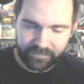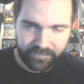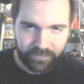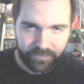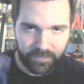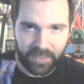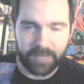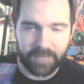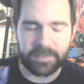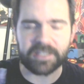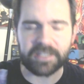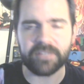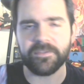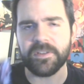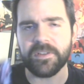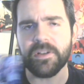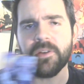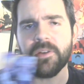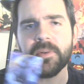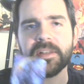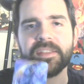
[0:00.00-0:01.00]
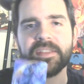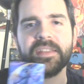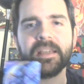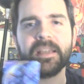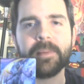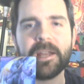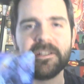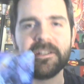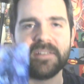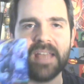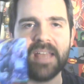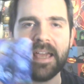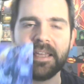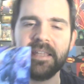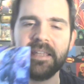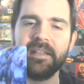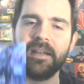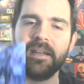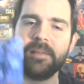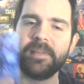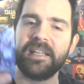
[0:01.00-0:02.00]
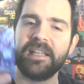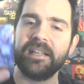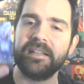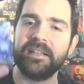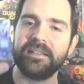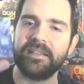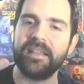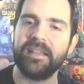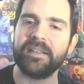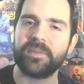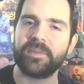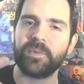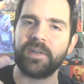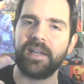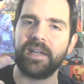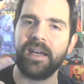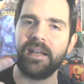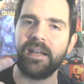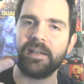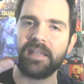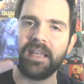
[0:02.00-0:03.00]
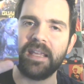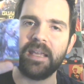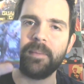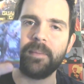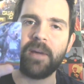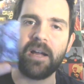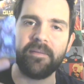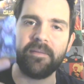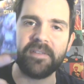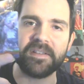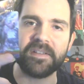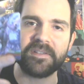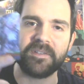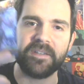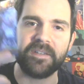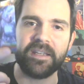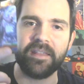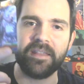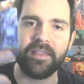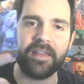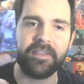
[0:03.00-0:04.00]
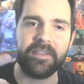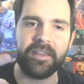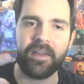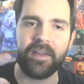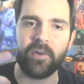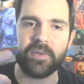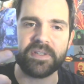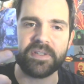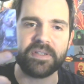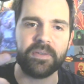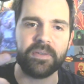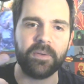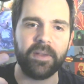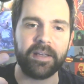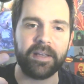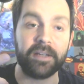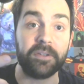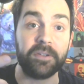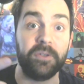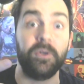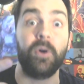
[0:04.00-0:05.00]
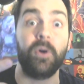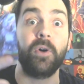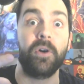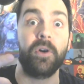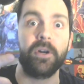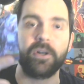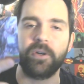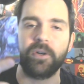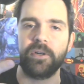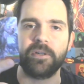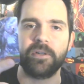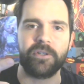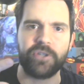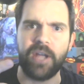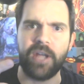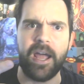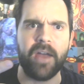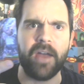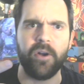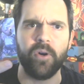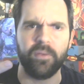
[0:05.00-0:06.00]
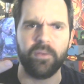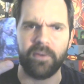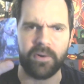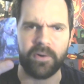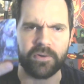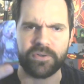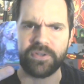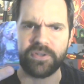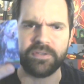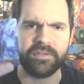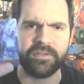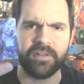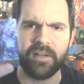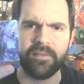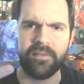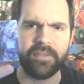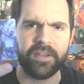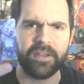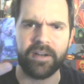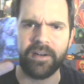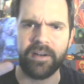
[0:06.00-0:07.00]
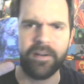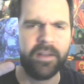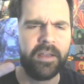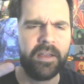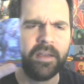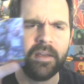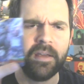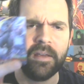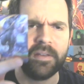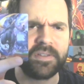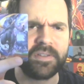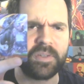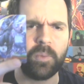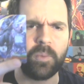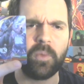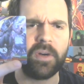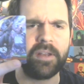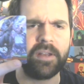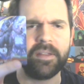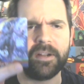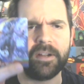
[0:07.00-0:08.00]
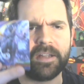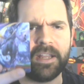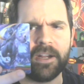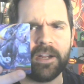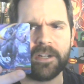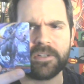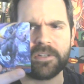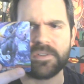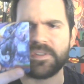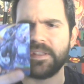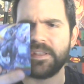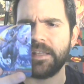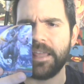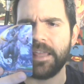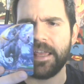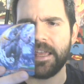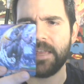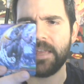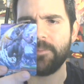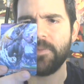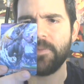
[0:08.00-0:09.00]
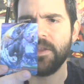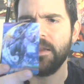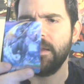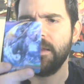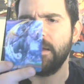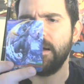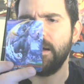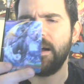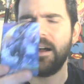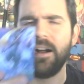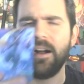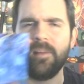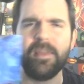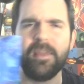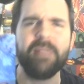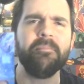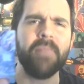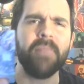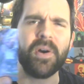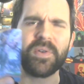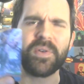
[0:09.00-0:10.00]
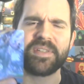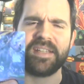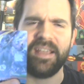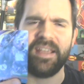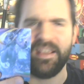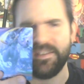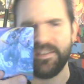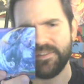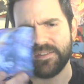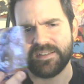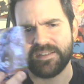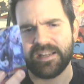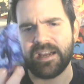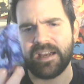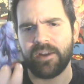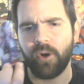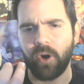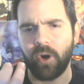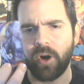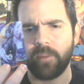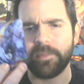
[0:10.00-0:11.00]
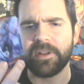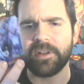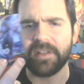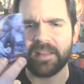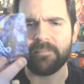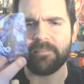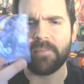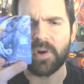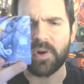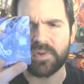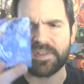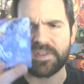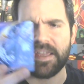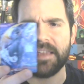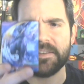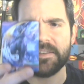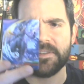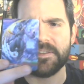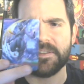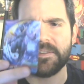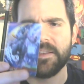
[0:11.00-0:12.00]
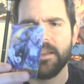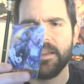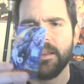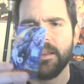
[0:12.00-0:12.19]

I mean, if you know anything about Tekken, I mean, this one kind of came, obviously, that they always do like a darker Shadow version of one of their characters in the game. In most cases, not all, but in most cases.